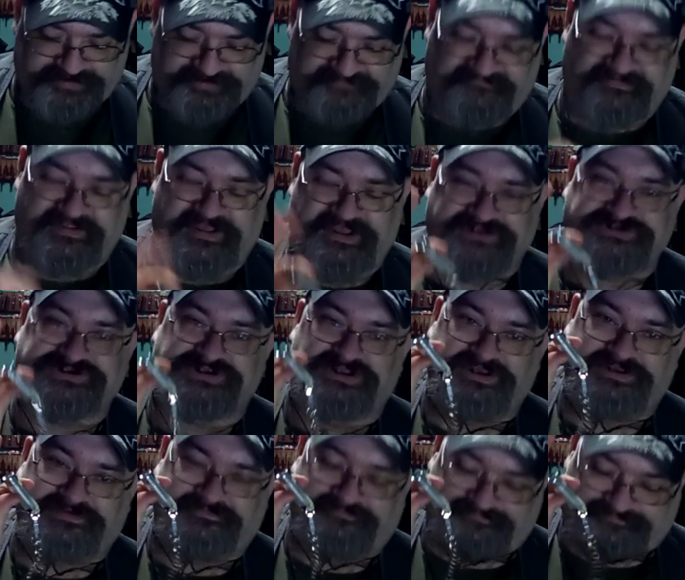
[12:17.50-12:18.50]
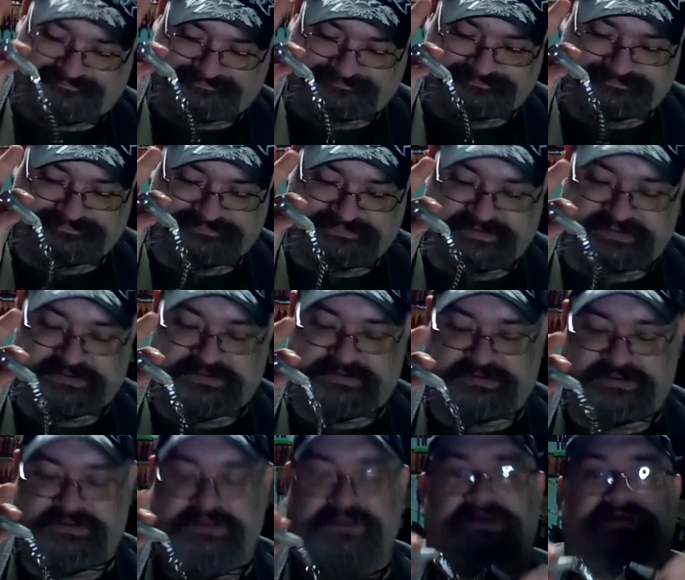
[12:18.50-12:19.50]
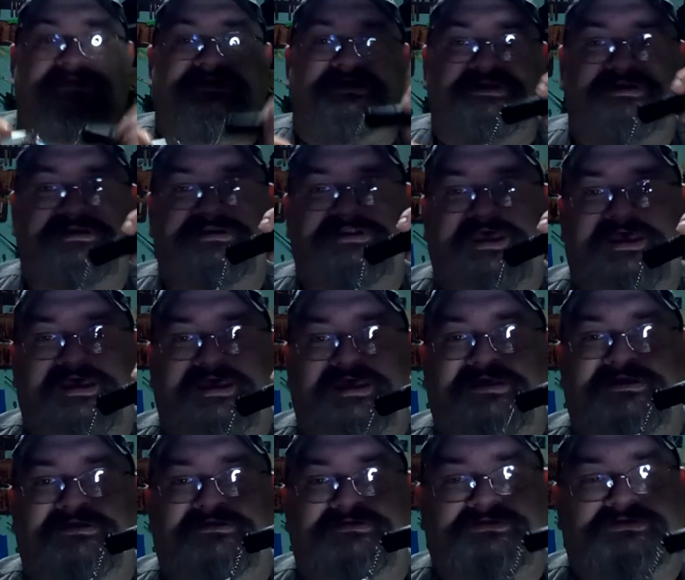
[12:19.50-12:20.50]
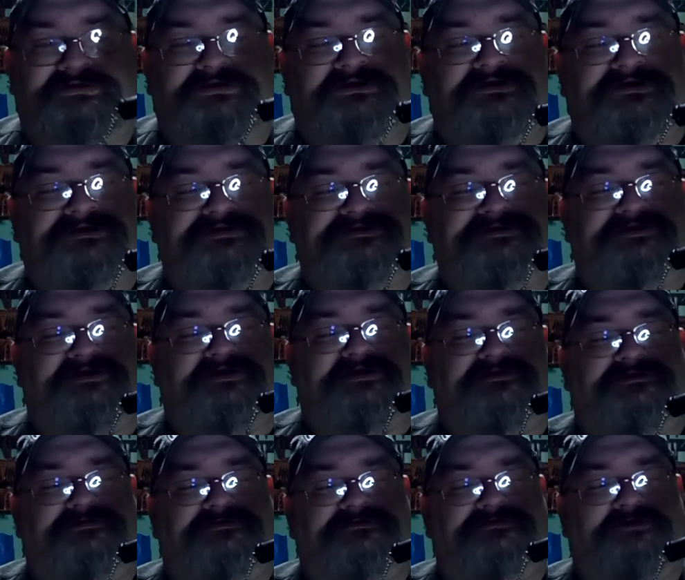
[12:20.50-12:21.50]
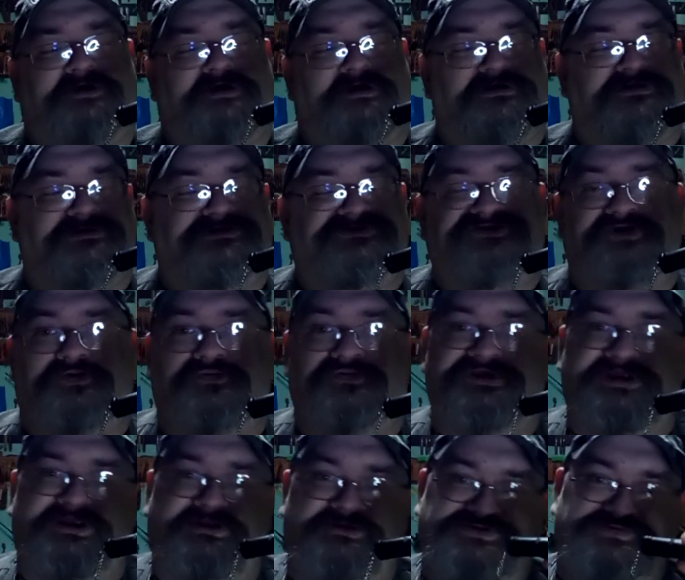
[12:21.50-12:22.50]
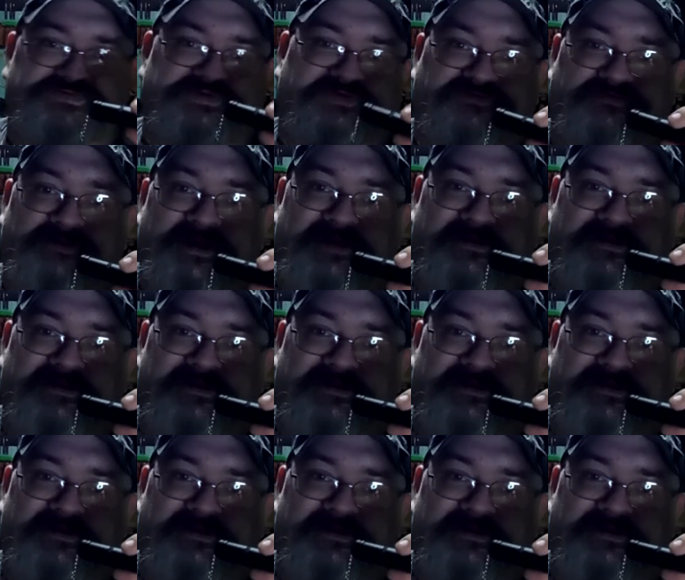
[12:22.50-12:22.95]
flashlight. And then in that is all the sewing needles with thread